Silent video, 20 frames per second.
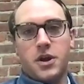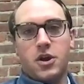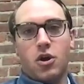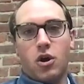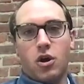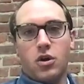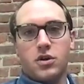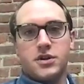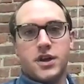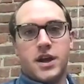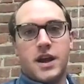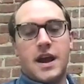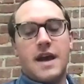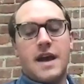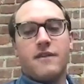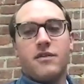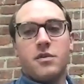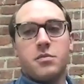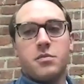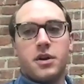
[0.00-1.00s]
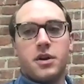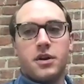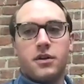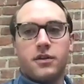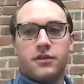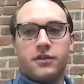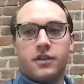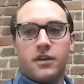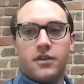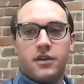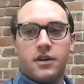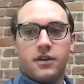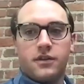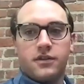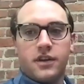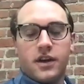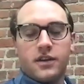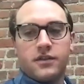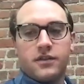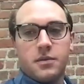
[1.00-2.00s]
be hard to get everybody to say the
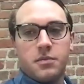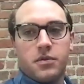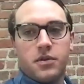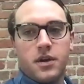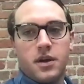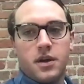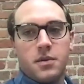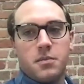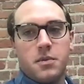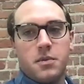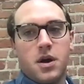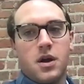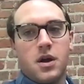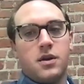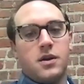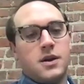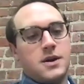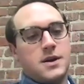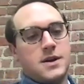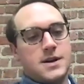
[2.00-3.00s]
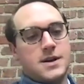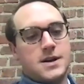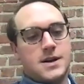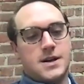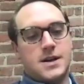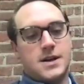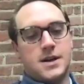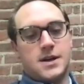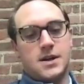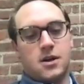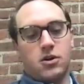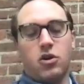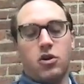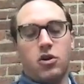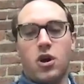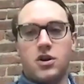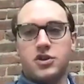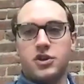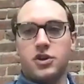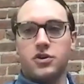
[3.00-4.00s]
exact same thing. But
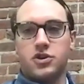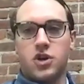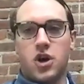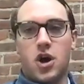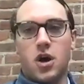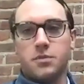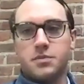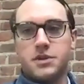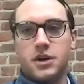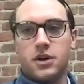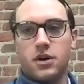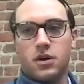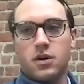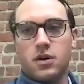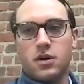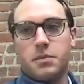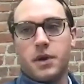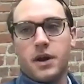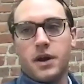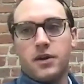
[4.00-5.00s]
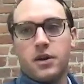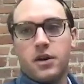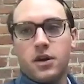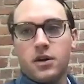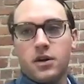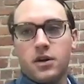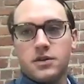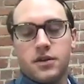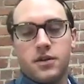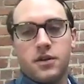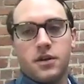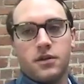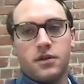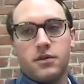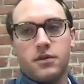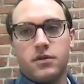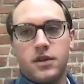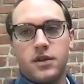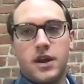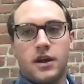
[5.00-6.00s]
across your top tier competitors, I
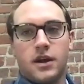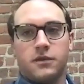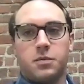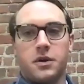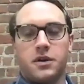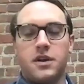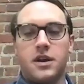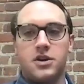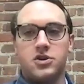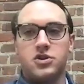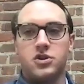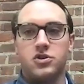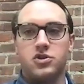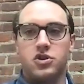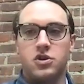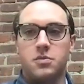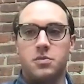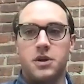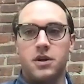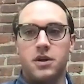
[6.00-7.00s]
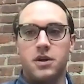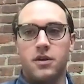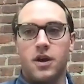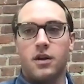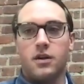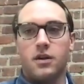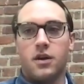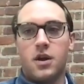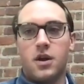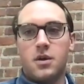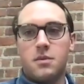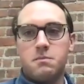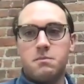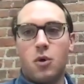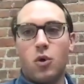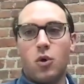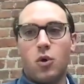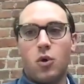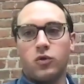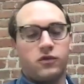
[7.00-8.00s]
think the expectation should be that
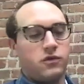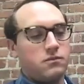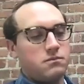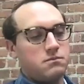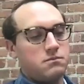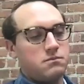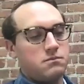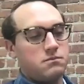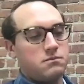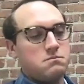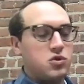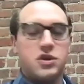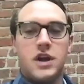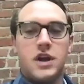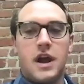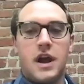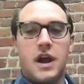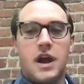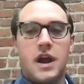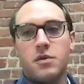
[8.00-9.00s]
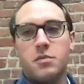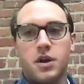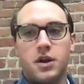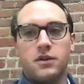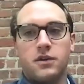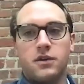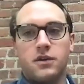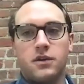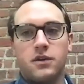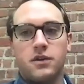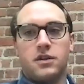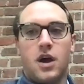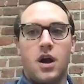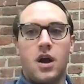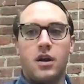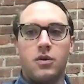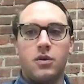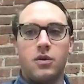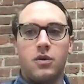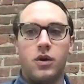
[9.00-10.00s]
mostly everybody is in
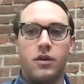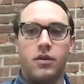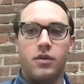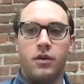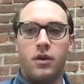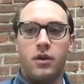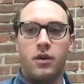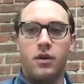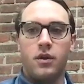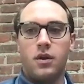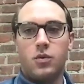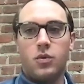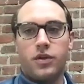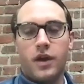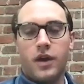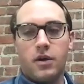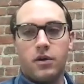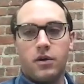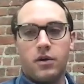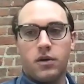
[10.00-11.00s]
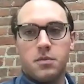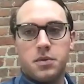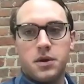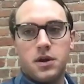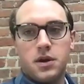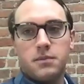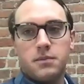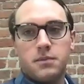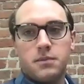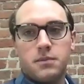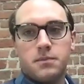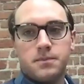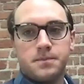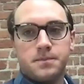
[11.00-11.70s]
line with how to compete.